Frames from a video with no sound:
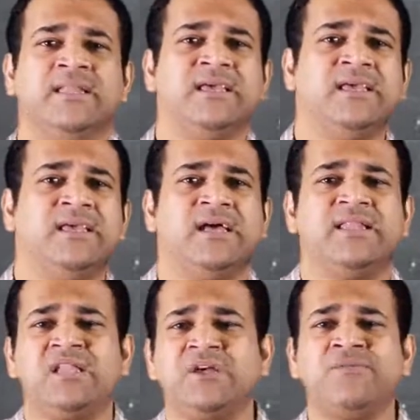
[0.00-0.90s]

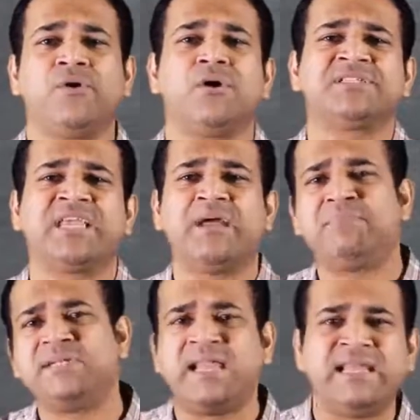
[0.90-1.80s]
the other frogs
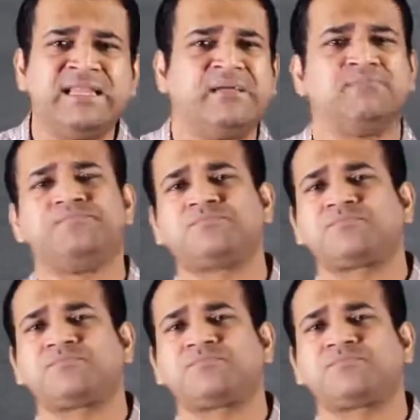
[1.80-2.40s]
kept telling them